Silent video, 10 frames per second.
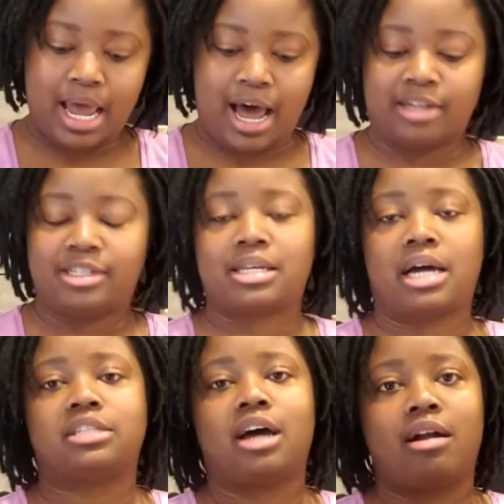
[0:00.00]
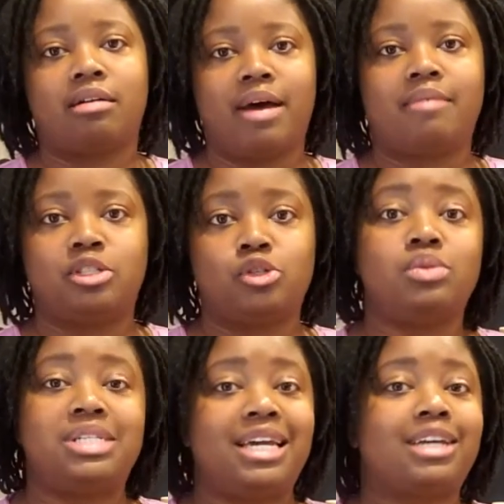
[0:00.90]
I just got tired of having to
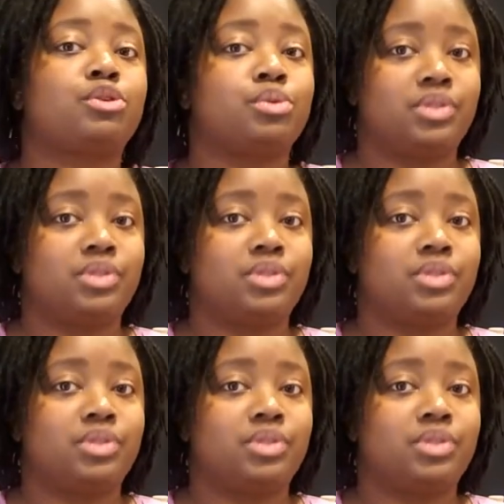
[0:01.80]
dig through